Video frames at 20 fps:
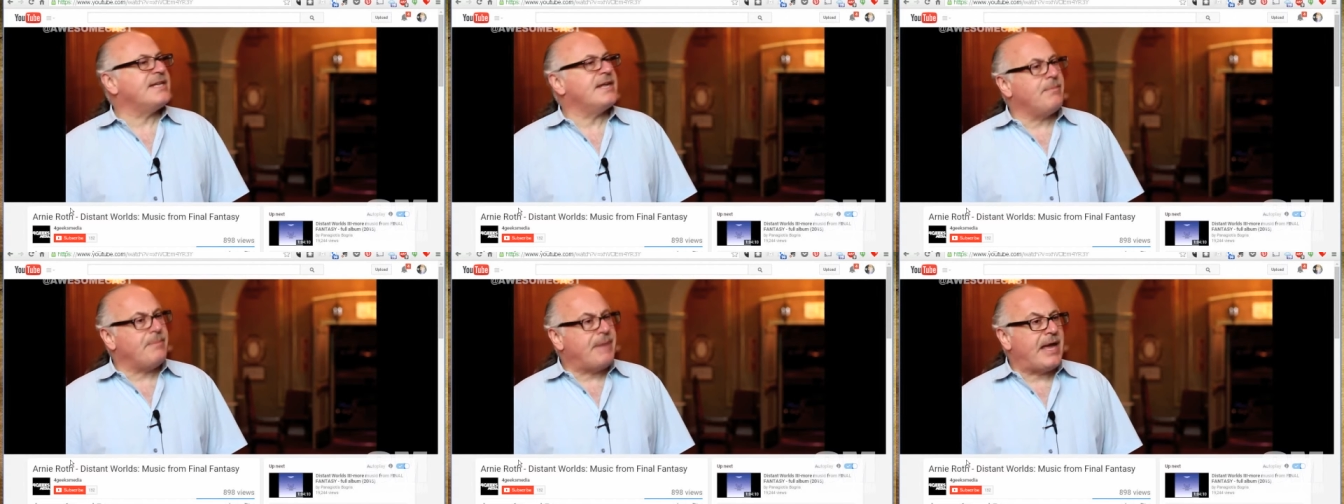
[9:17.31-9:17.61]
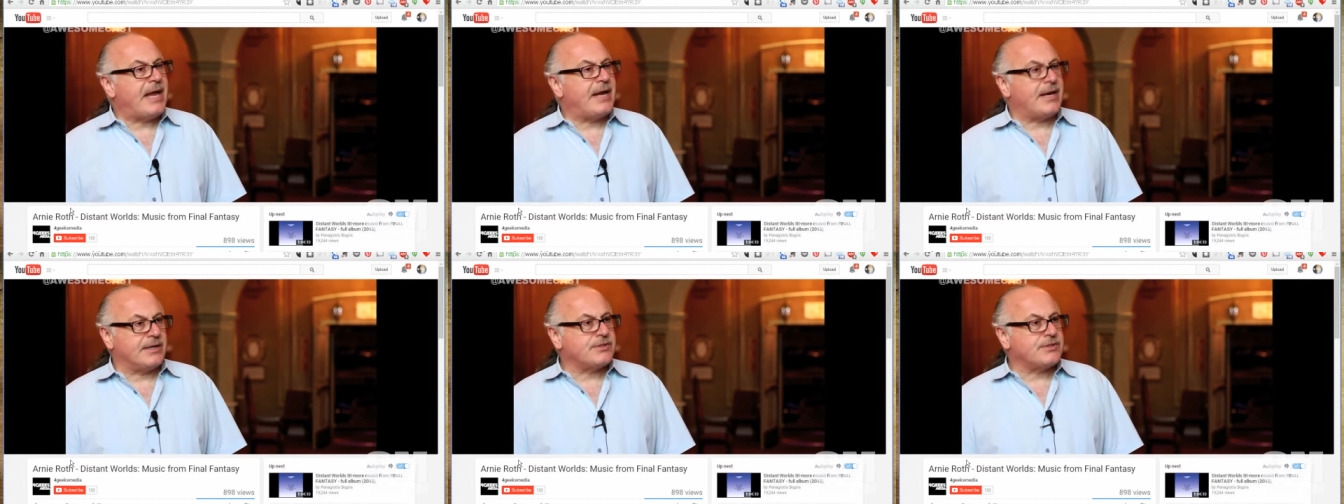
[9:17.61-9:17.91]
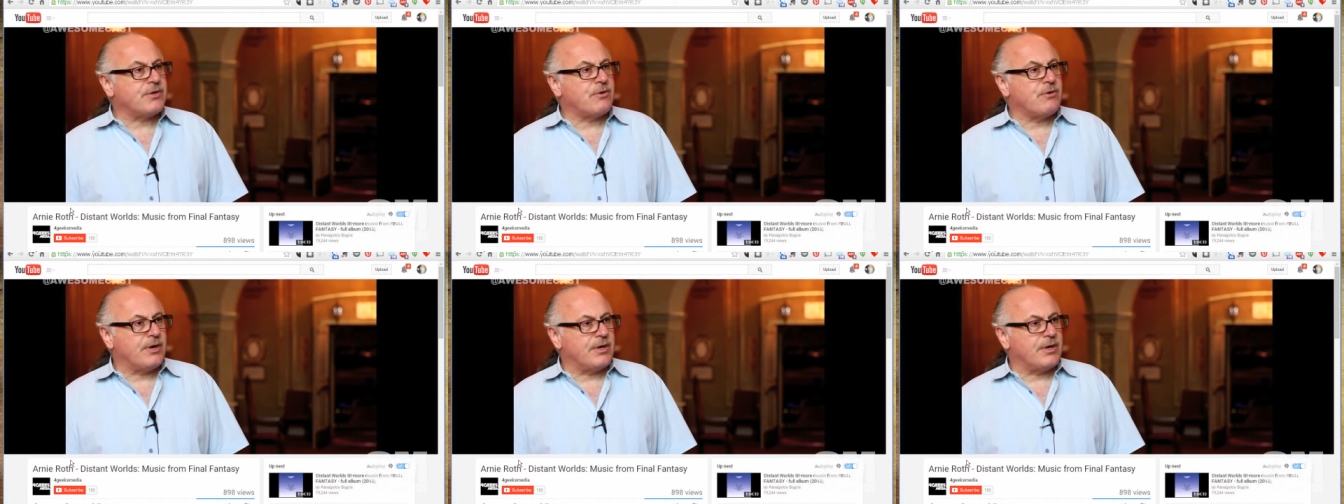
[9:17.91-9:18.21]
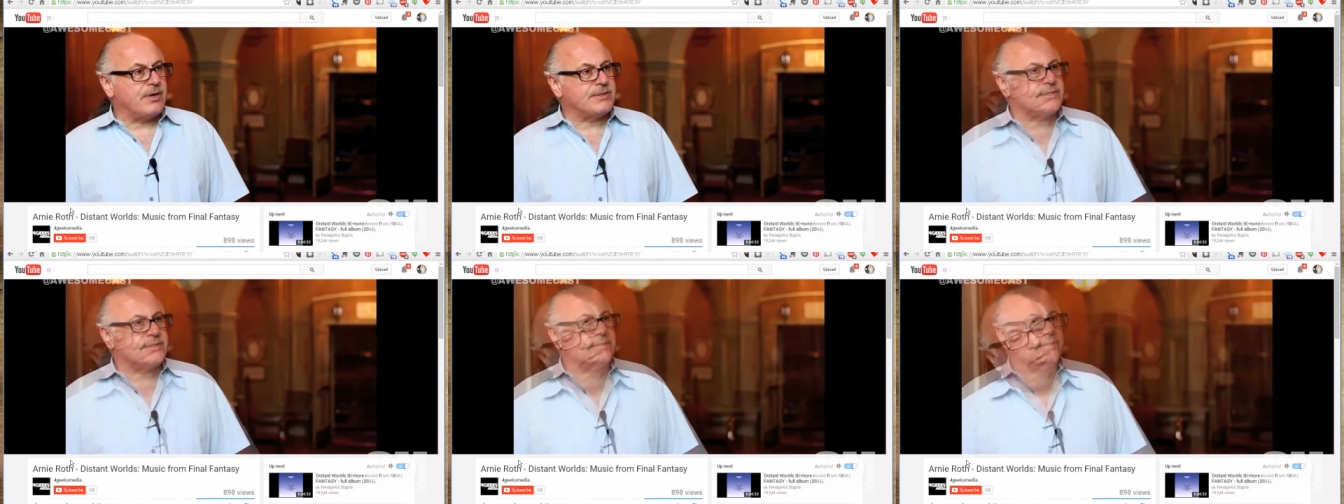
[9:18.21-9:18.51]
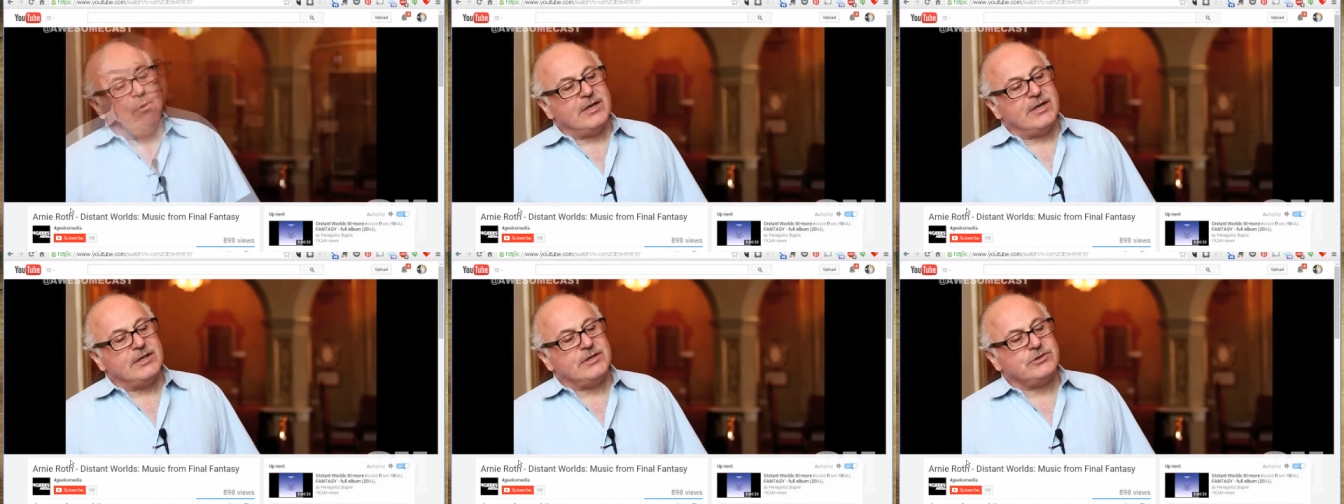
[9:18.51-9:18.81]
I, we bring our own
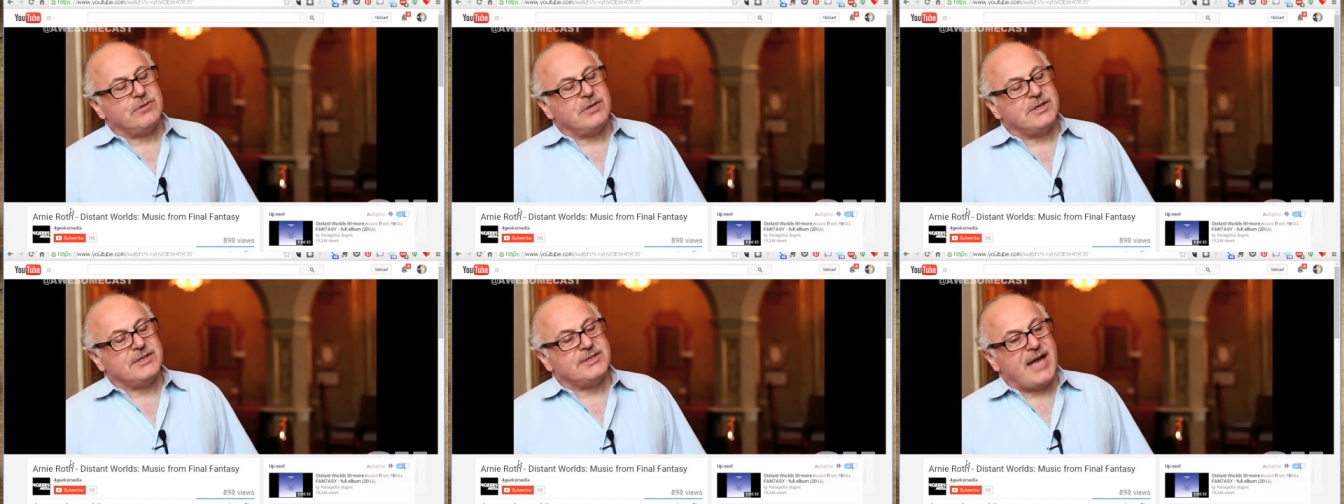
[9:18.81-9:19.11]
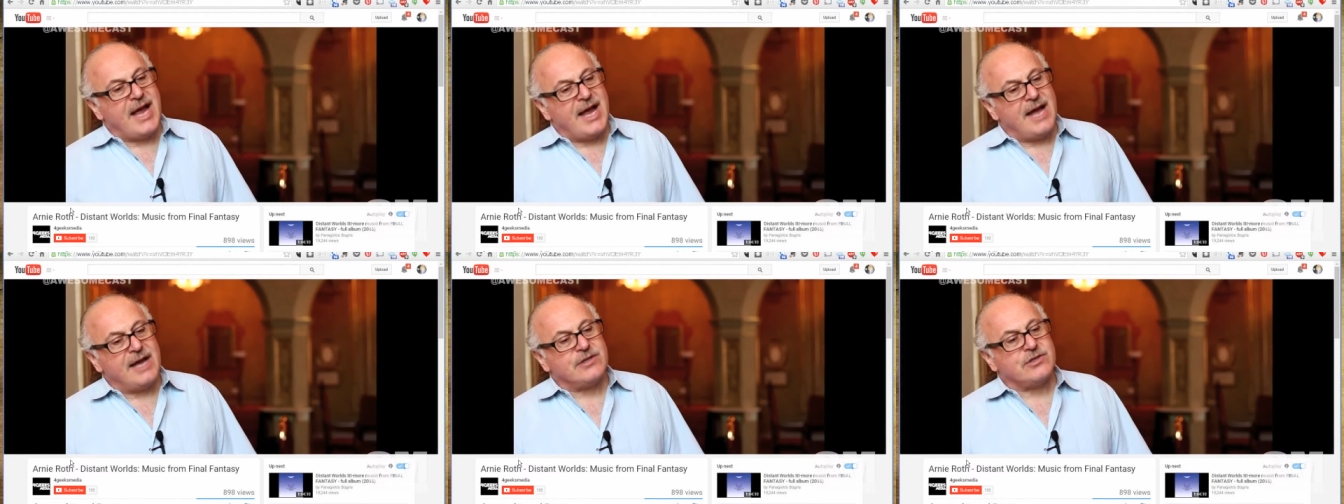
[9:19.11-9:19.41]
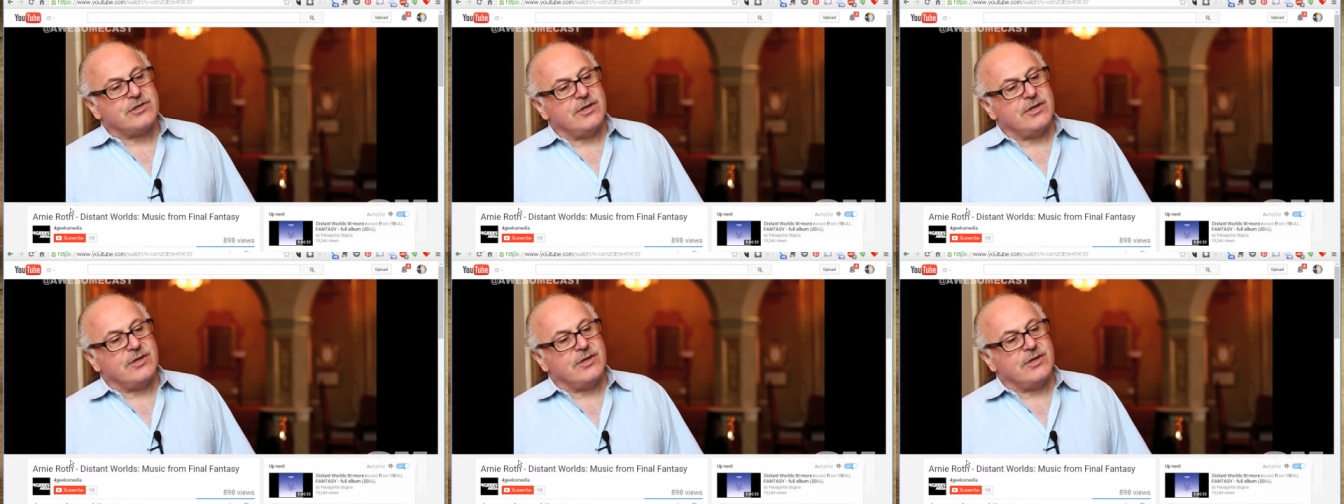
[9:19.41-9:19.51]
video operator,